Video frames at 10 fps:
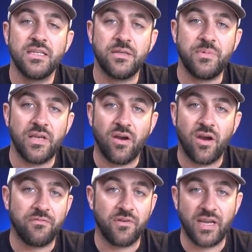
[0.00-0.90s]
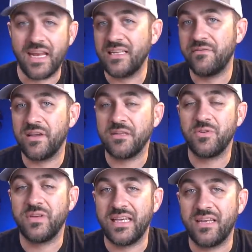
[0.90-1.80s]
to be offered, and it's
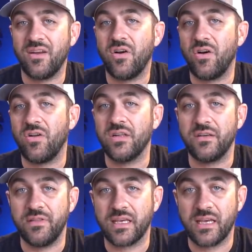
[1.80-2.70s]
available in all of the